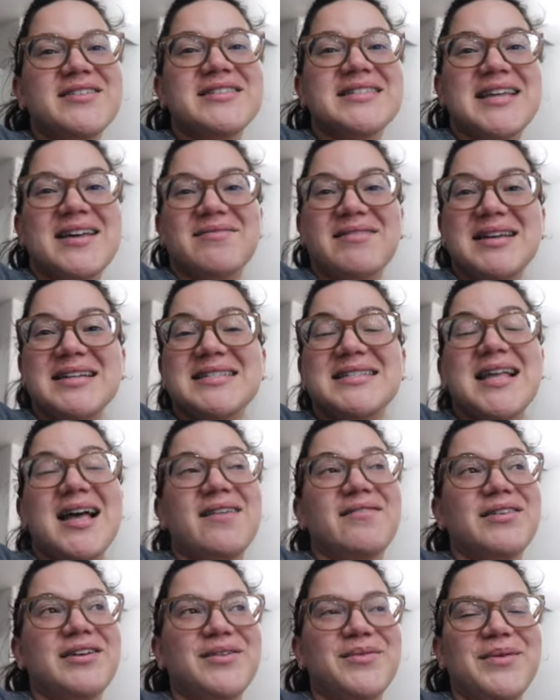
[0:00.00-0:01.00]
stay blessed
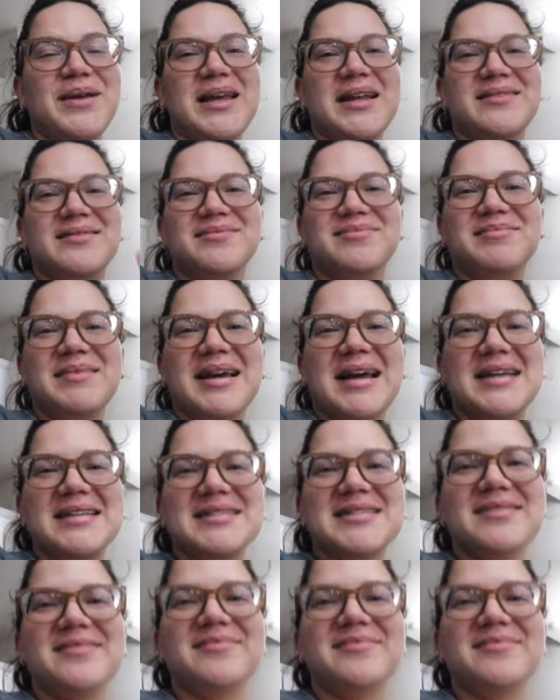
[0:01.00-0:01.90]
have a good weekend bye